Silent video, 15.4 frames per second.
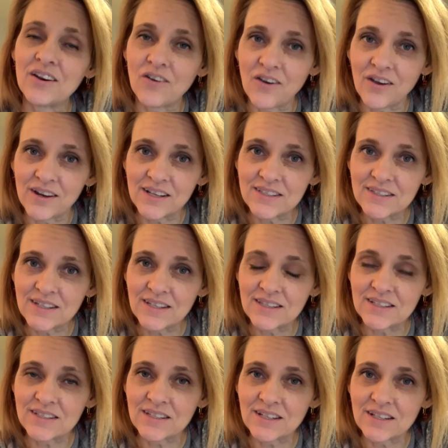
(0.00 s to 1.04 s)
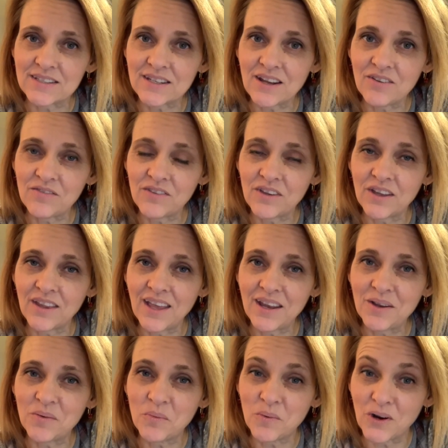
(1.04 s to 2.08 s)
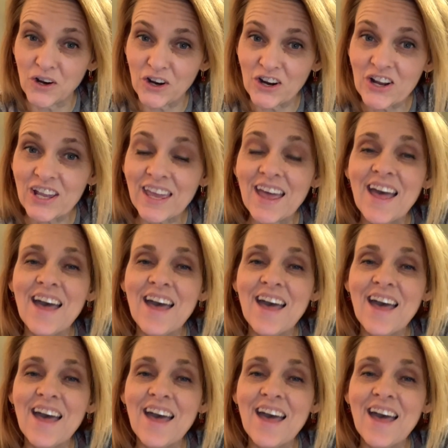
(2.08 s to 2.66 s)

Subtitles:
And honestly, this does not feel like work.